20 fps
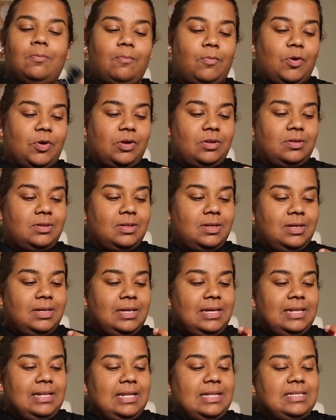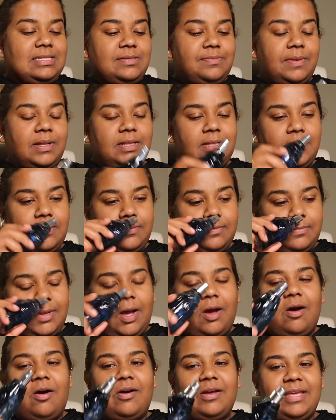bottle let's smell it
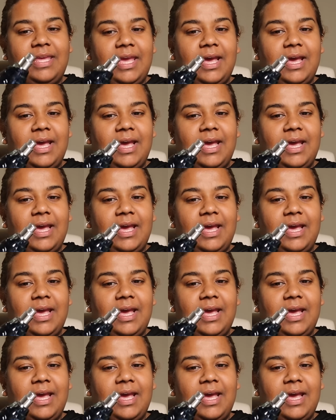oh